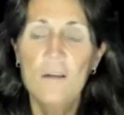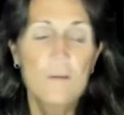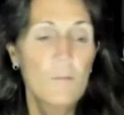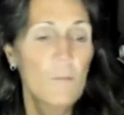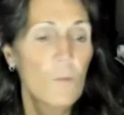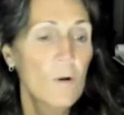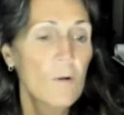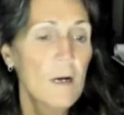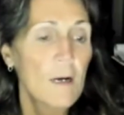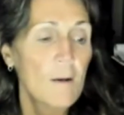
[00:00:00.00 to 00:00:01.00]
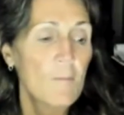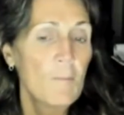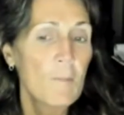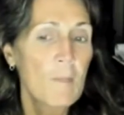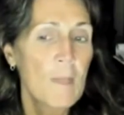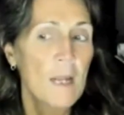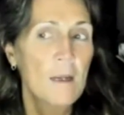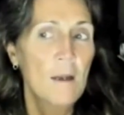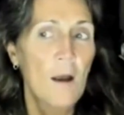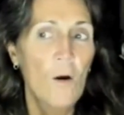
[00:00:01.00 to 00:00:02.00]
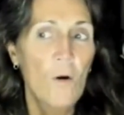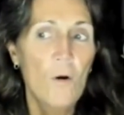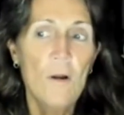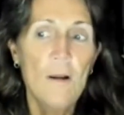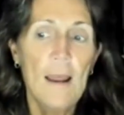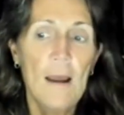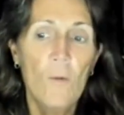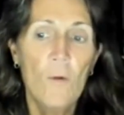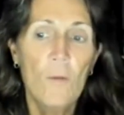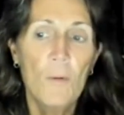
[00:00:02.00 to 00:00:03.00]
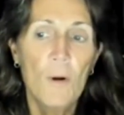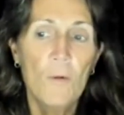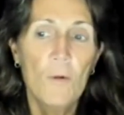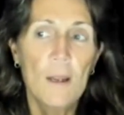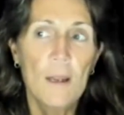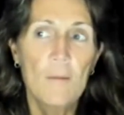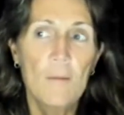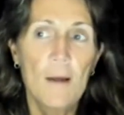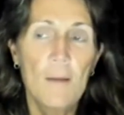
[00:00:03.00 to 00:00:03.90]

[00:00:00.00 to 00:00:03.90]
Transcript: Awesome. Well, on our program,